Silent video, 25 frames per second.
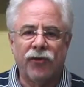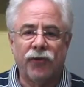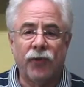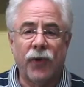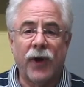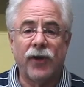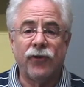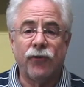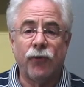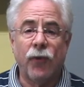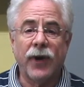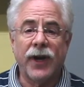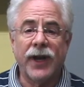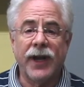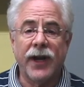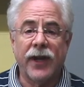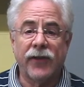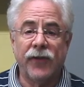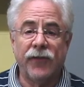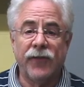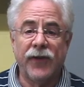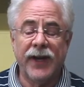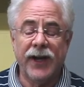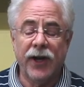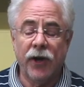So I was working on
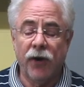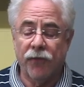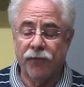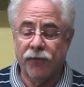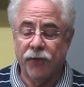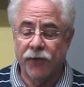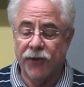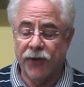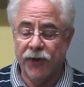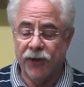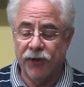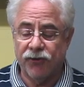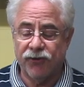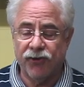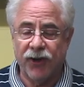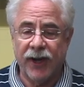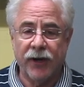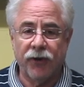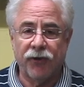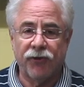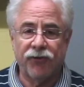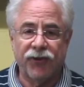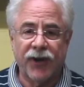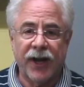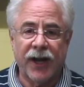a video for the
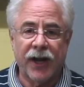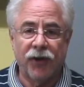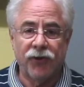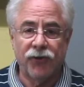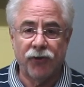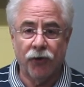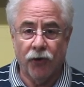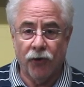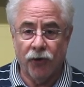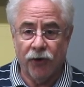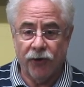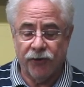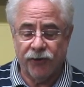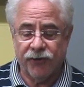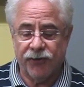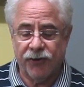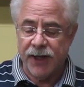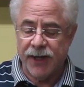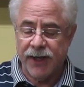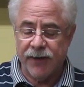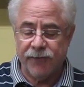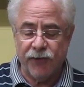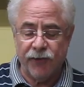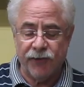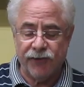shaker style doors.
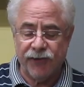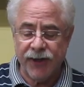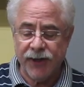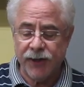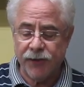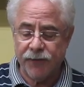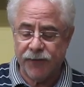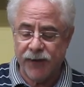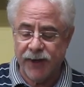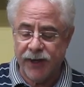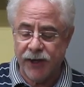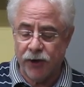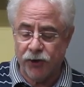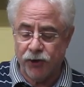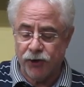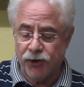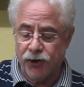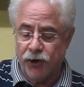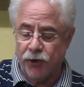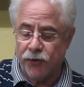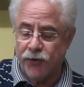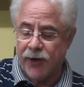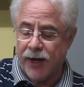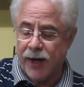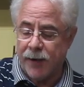If you've seen the video, you
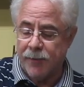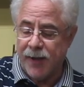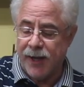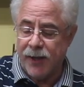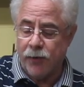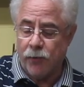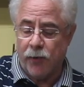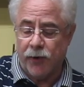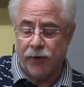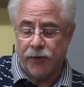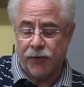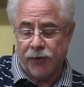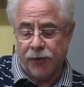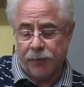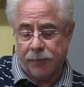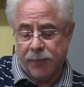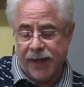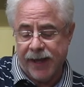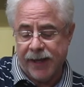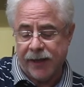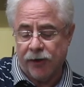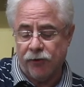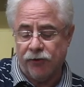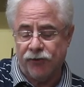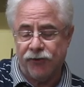know that I made one of the
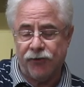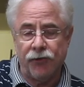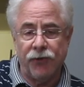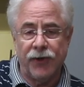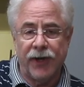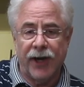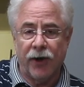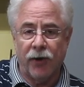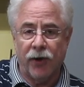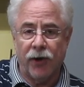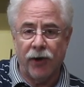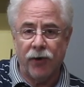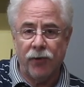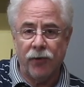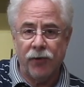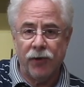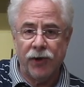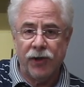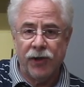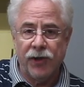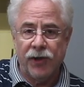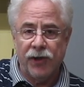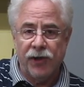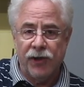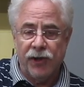panels too
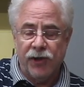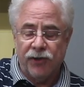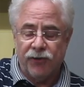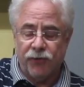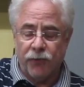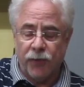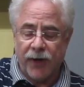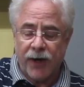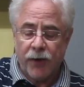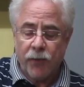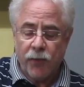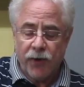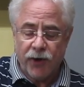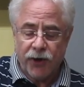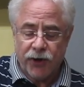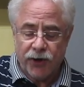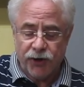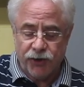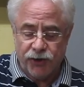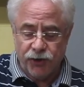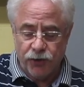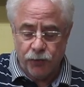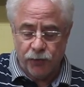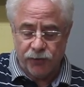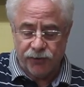narrow. So what I wanted
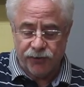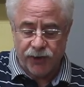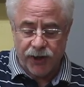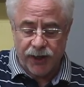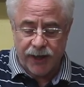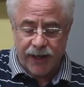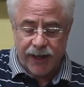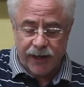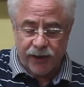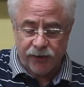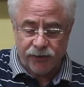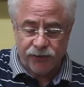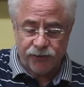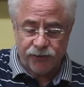to do was cut out a